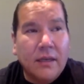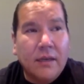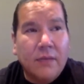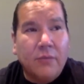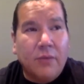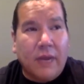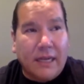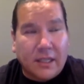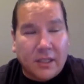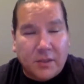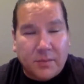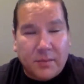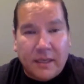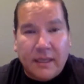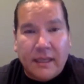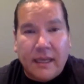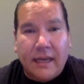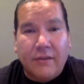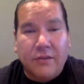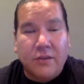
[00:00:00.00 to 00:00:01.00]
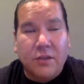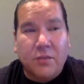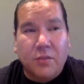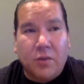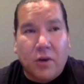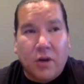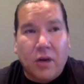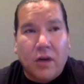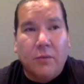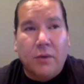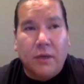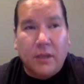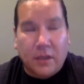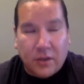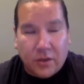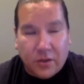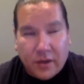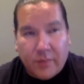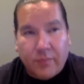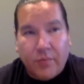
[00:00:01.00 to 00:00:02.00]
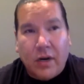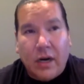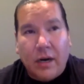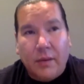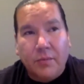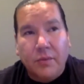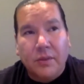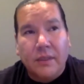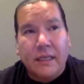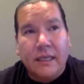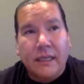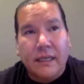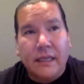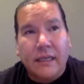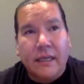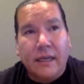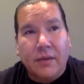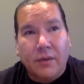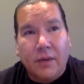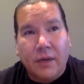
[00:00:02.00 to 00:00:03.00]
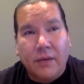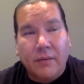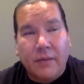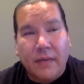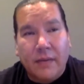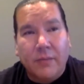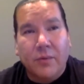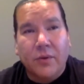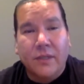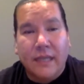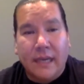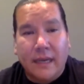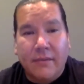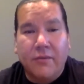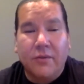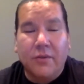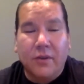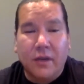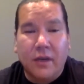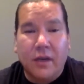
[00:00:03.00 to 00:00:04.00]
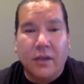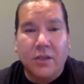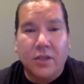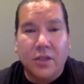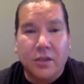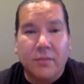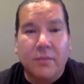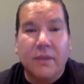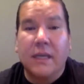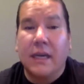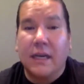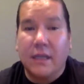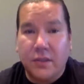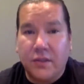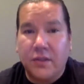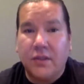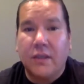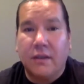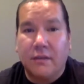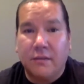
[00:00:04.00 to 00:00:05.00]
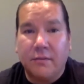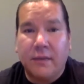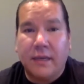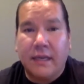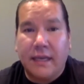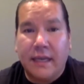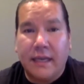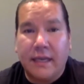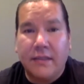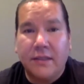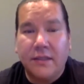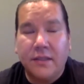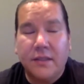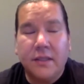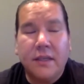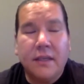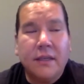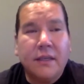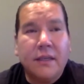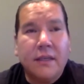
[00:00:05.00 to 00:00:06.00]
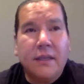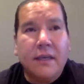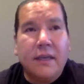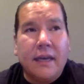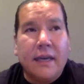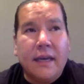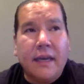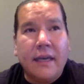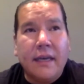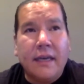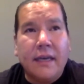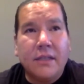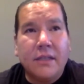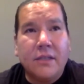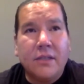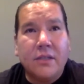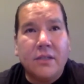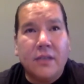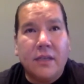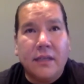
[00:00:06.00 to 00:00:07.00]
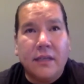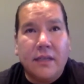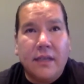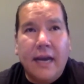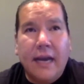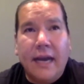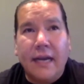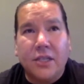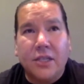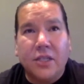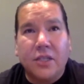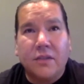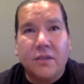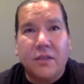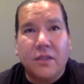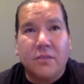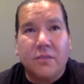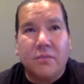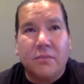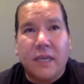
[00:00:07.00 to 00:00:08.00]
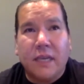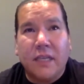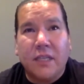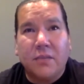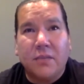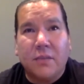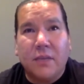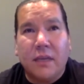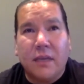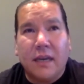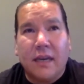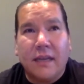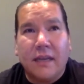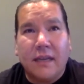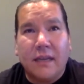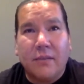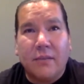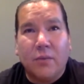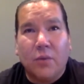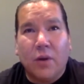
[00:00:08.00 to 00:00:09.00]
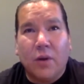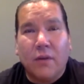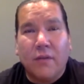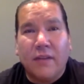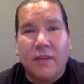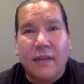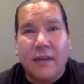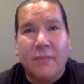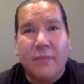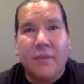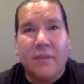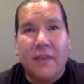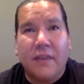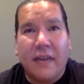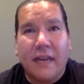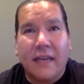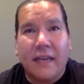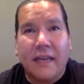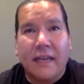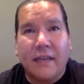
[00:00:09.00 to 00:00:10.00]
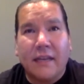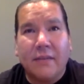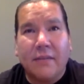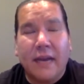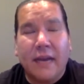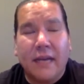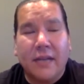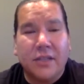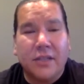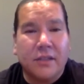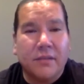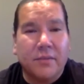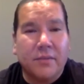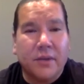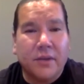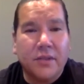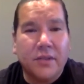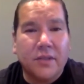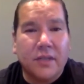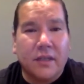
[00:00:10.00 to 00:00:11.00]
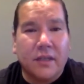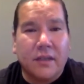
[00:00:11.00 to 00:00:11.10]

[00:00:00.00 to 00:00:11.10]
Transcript: practice my language more. I want to learn it properly, and I want to make more time for the culture because of my kids. And yeah, it just makes me, I think, more of an empathetic and compassionate person.